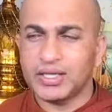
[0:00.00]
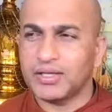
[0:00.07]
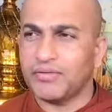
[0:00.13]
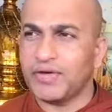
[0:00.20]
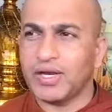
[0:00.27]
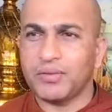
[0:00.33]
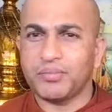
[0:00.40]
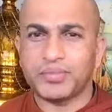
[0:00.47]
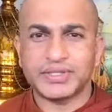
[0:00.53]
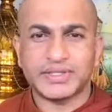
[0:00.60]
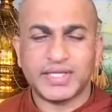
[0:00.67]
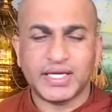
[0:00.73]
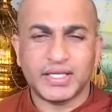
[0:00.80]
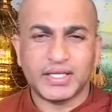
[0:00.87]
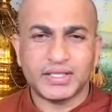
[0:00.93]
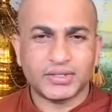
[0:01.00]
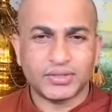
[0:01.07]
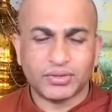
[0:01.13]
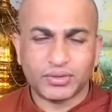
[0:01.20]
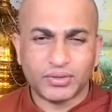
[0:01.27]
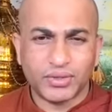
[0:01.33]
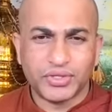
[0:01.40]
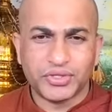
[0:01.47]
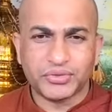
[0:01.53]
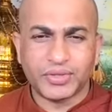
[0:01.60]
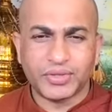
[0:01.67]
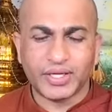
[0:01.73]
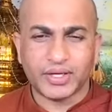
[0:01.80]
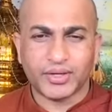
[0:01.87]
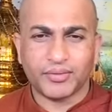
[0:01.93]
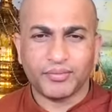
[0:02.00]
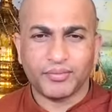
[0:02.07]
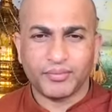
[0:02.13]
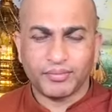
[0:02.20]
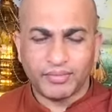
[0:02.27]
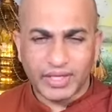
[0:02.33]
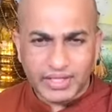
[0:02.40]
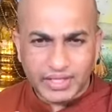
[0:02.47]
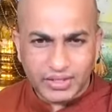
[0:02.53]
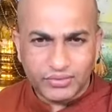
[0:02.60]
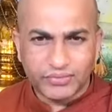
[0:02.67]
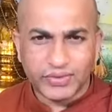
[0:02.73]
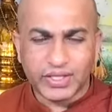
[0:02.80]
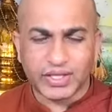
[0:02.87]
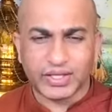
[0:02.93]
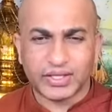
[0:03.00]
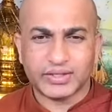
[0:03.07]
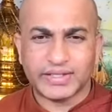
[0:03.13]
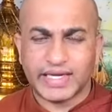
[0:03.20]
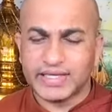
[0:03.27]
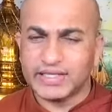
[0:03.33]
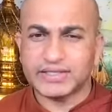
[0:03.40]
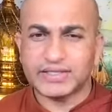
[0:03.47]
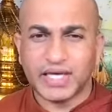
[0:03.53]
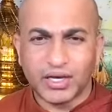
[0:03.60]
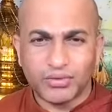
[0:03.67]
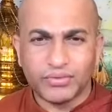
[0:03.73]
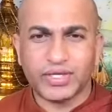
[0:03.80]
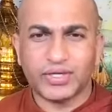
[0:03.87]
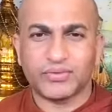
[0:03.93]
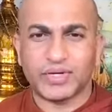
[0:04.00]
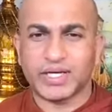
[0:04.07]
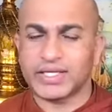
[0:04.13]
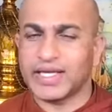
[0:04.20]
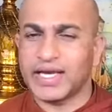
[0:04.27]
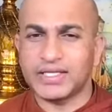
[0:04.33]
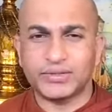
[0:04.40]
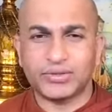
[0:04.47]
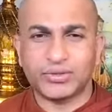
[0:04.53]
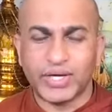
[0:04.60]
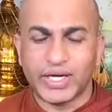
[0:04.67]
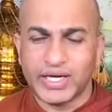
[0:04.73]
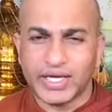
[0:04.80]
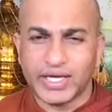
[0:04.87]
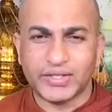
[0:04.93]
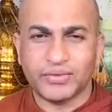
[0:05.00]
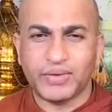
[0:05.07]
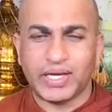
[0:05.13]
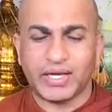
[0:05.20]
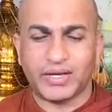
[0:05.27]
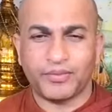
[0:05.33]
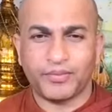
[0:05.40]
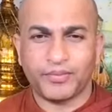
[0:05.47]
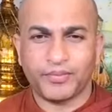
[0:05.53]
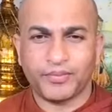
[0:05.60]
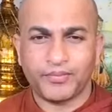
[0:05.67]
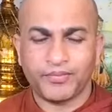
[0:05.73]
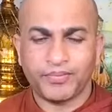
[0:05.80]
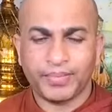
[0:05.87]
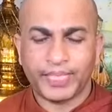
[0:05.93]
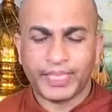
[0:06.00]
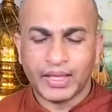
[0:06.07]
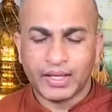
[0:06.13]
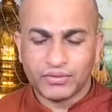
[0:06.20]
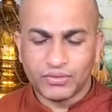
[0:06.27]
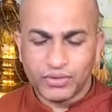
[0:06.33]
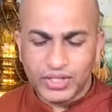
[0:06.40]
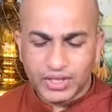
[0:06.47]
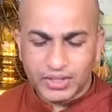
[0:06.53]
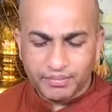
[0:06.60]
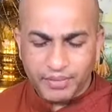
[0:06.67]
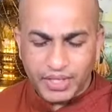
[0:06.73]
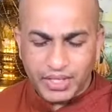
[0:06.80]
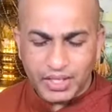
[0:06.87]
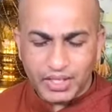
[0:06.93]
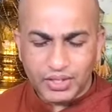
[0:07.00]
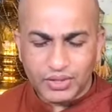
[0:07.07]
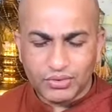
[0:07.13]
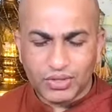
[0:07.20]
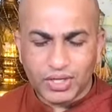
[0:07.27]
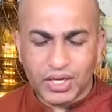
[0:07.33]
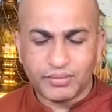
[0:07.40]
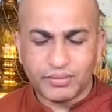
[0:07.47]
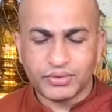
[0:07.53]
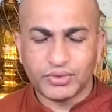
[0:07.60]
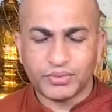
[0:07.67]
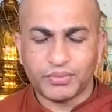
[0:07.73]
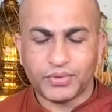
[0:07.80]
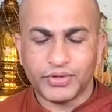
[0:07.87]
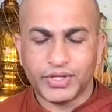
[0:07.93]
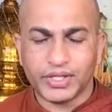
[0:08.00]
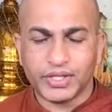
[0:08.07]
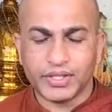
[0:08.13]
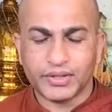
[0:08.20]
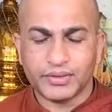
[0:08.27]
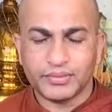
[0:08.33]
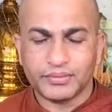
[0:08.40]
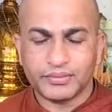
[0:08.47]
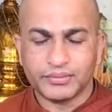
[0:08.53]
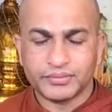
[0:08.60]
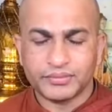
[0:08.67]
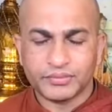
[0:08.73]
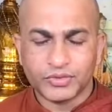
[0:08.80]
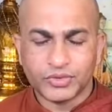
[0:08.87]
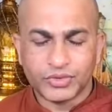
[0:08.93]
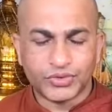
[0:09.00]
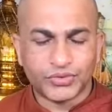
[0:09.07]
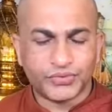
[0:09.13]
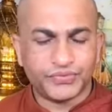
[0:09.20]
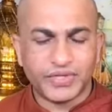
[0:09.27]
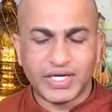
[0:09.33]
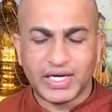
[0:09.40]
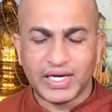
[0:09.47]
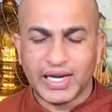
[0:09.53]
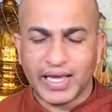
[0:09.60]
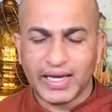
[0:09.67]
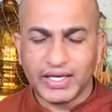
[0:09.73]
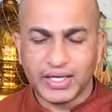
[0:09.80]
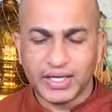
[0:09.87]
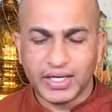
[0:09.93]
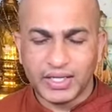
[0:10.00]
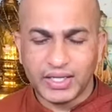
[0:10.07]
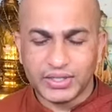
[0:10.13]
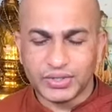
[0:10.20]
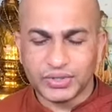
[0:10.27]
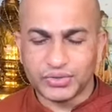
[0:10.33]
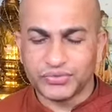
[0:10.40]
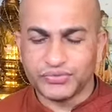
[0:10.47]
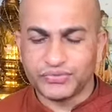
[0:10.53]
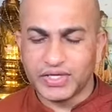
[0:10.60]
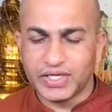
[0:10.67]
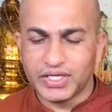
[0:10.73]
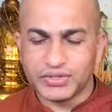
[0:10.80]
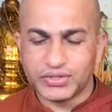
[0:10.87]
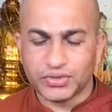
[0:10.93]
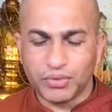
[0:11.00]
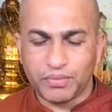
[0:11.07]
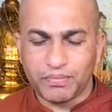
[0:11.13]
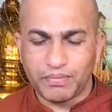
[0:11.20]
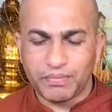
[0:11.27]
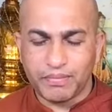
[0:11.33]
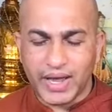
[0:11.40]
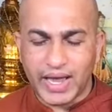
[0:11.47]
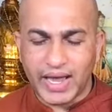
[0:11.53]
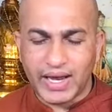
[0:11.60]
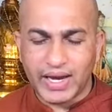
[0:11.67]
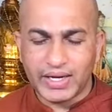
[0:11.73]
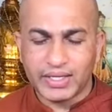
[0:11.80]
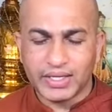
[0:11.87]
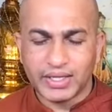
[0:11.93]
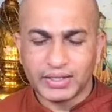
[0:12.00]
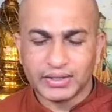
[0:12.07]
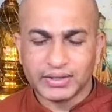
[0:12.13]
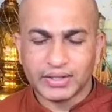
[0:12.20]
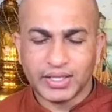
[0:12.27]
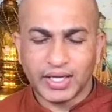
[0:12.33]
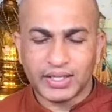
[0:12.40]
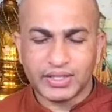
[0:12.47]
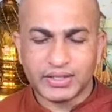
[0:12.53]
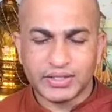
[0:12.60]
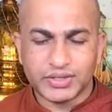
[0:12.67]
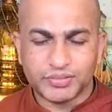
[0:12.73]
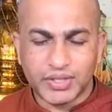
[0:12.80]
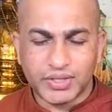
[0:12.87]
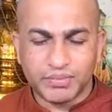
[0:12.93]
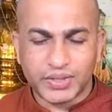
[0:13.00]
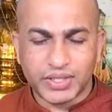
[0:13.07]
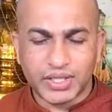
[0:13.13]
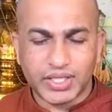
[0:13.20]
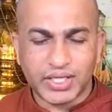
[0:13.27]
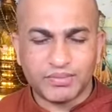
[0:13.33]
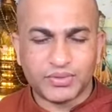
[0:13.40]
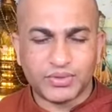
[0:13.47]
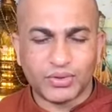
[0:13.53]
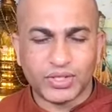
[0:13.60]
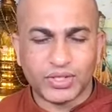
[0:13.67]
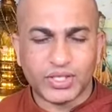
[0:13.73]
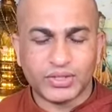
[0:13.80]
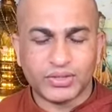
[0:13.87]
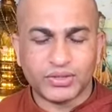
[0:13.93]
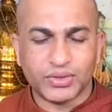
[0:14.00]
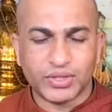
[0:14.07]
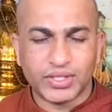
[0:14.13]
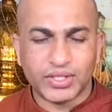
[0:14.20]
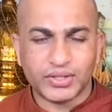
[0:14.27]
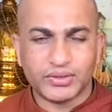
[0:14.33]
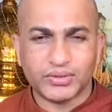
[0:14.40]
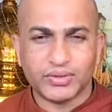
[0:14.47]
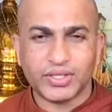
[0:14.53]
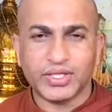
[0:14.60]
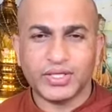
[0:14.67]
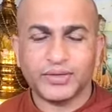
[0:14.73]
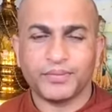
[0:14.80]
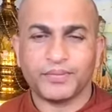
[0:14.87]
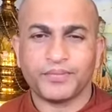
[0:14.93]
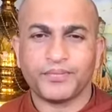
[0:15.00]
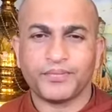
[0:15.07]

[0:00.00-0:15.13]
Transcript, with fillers: in the very first day, this is not going to work but it worked. That is how it worked. There is no any other way. So in the beginning, you come to a point, you feel angry, you feel so mad, and these people keep talking, talking, talking.